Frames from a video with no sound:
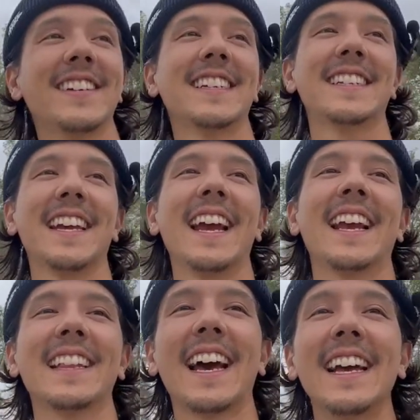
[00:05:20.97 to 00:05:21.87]
was just
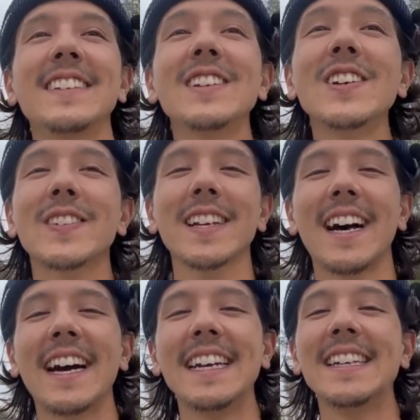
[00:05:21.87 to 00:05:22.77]
saying that it's usually a
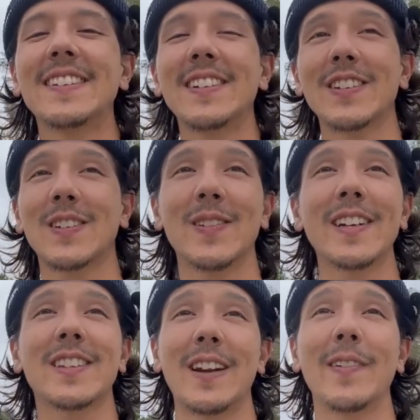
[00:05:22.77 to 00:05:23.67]
lot easier
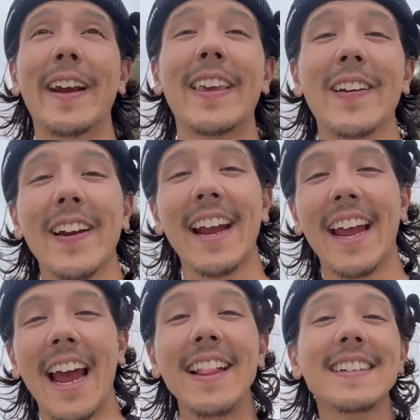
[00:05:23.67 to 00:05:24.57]
switch than regular.
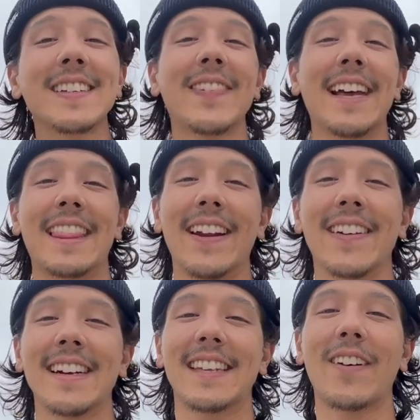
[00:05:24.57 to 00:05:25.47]
And this is my
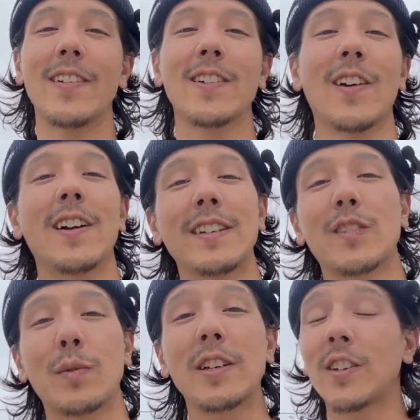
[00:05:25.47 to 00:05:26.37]
theory, is that when you're on it
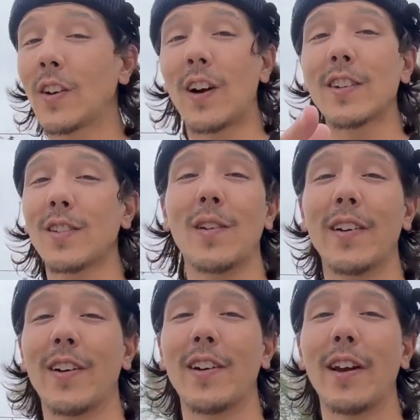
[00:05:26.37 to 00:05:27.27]
switch, you're also
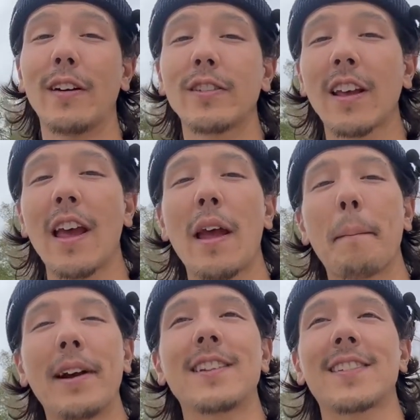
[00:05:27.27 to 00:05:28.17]
on your nose,
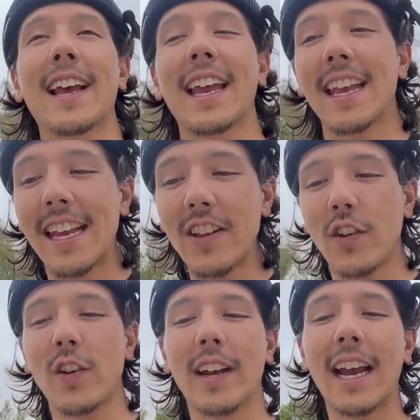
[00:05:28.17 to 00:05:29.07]
but it's like
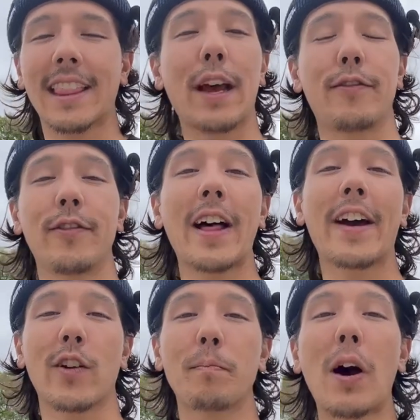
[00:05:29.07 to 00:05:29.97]
easier to get that
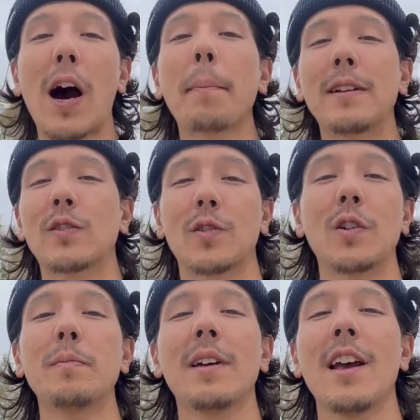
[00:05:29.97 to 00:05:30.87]
flatter pop and
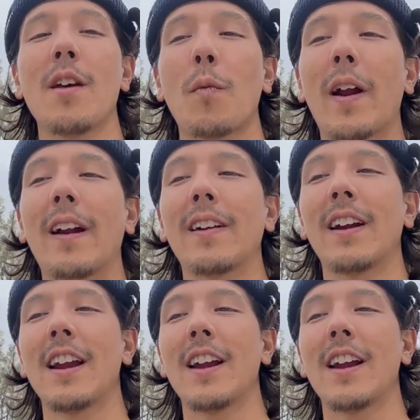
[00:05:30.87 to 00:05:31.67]
scoop, where